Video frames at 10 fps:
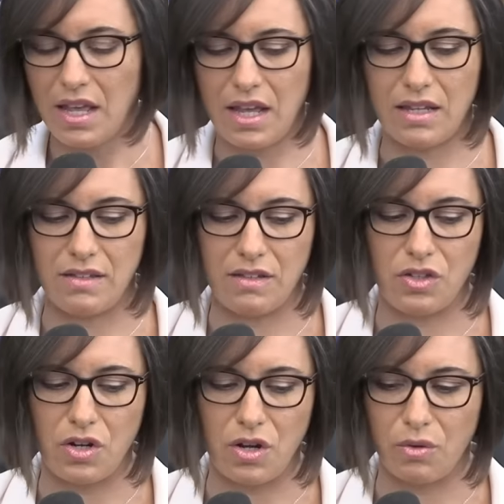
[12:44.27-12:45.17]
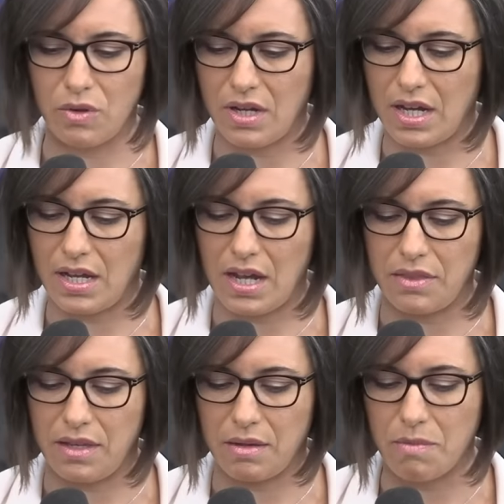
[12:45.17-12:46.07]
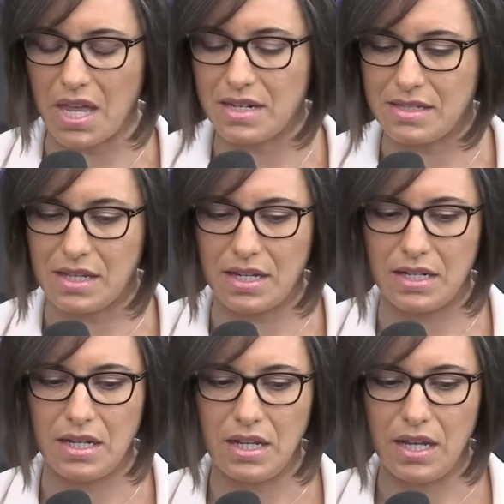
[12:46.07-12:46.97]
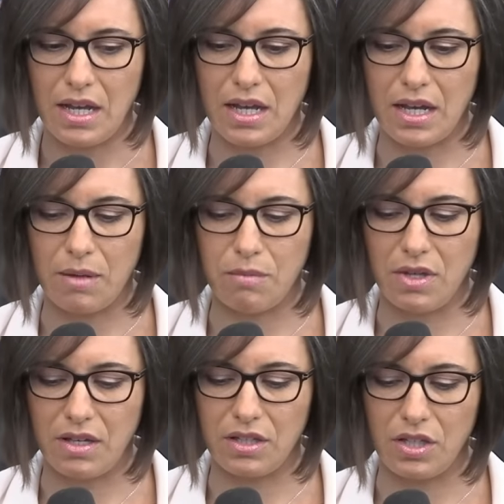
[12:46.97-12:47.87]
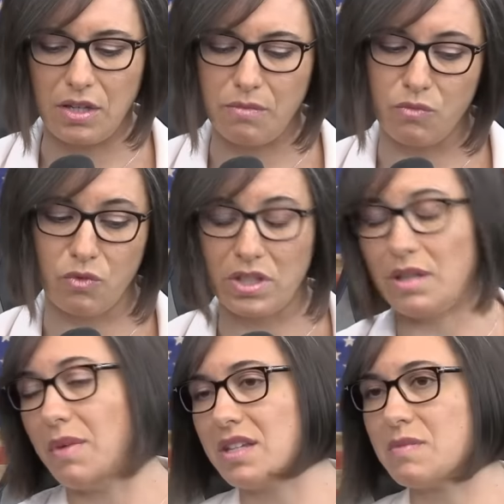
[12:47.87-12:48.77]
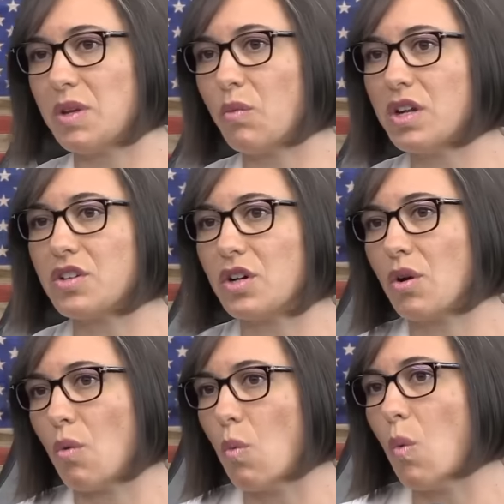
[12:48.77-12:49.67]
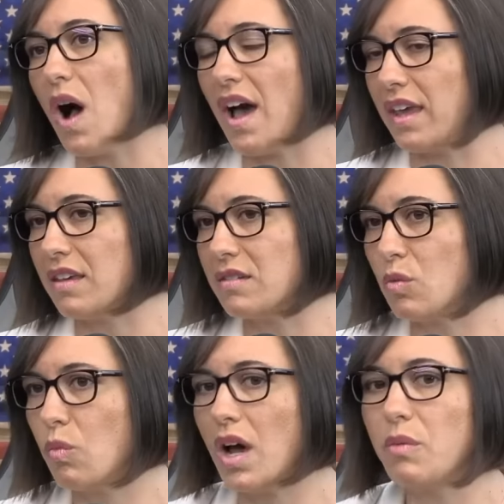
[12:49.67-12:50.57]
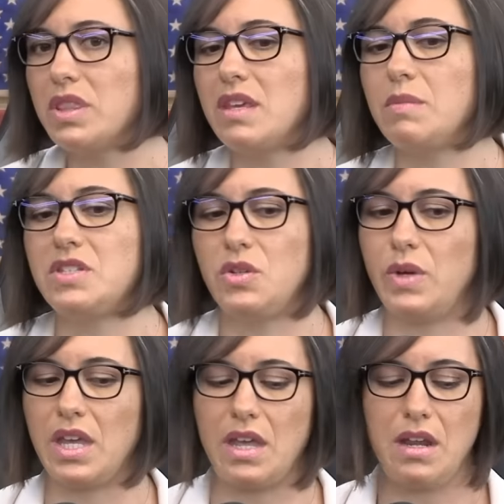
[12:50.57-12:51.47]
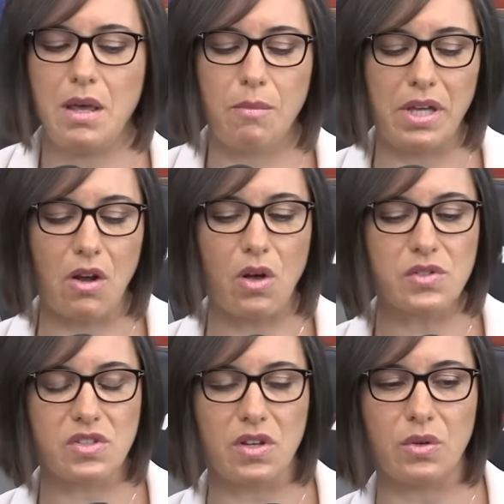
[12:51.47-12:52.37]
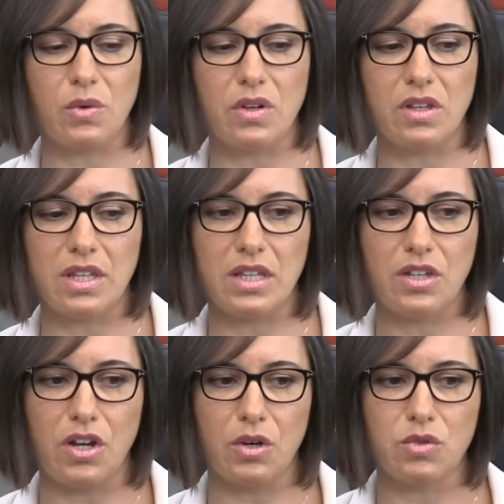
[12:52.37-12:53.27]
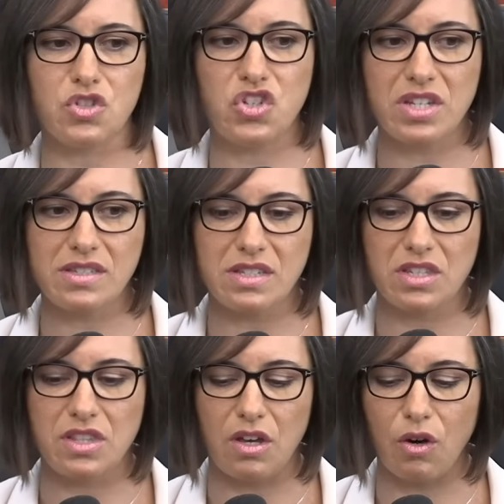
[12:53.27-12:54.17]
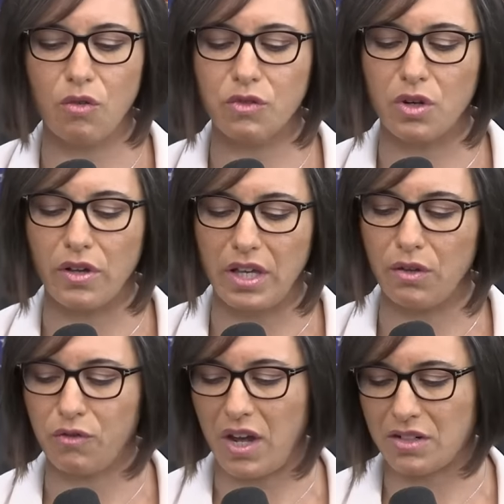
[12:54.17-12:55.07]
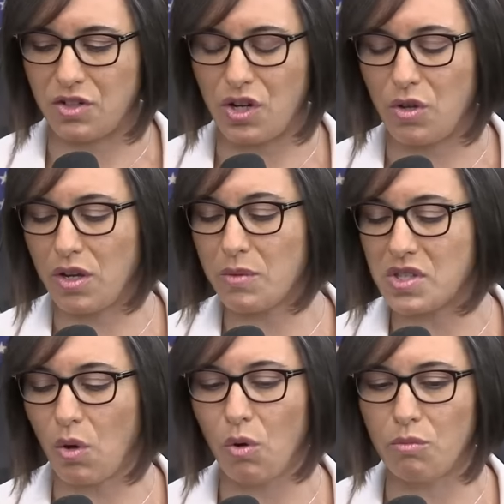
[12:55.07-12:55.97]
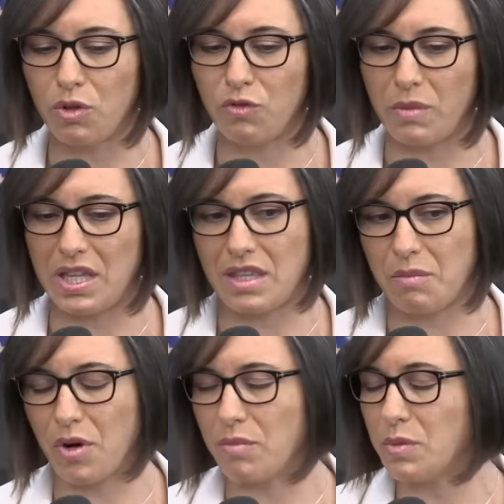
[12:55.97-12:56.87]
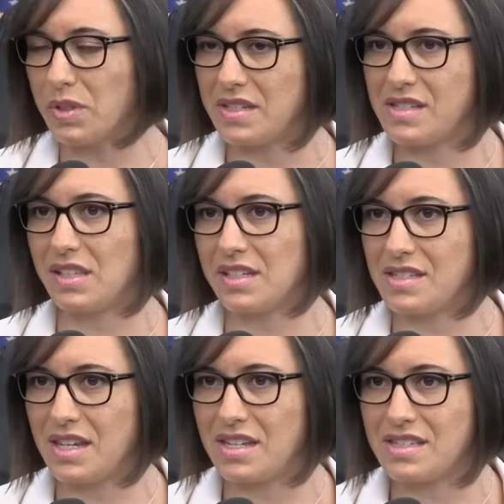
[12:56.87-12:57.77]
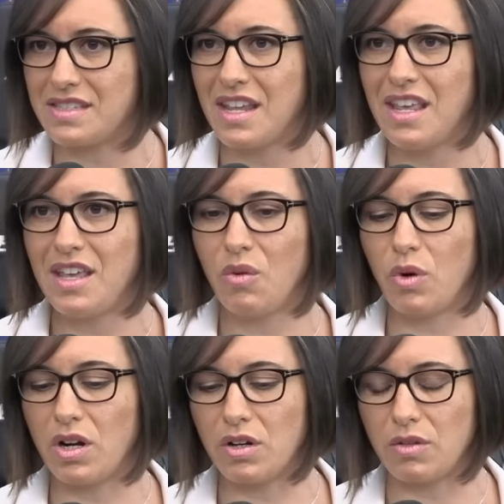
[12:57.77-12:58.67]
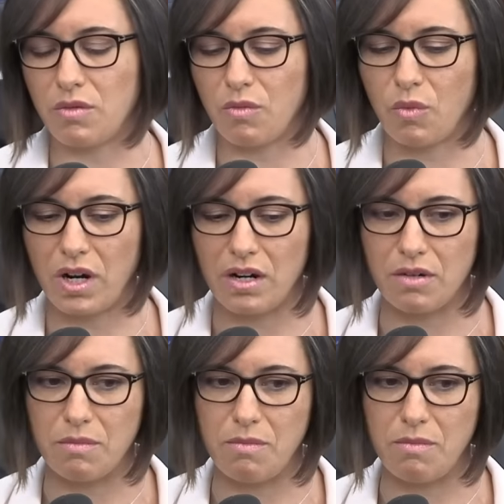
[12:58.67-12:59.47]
And, you know, I, I think medicine, um, it really makes me wonder why. Why would they be doing it? But also, you know, just the overall health factor. You know, there was a whole movement that probably still exists where where